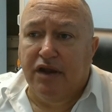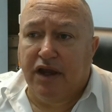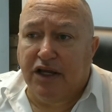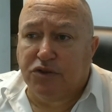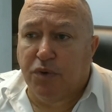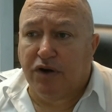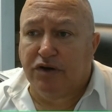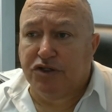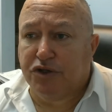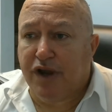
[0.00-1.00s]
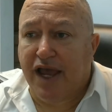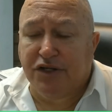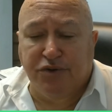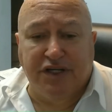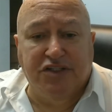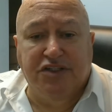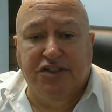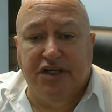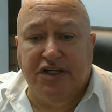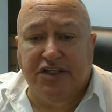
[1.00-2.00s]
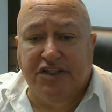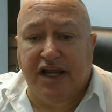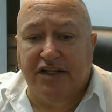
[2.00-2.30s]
as well as your address, city, state,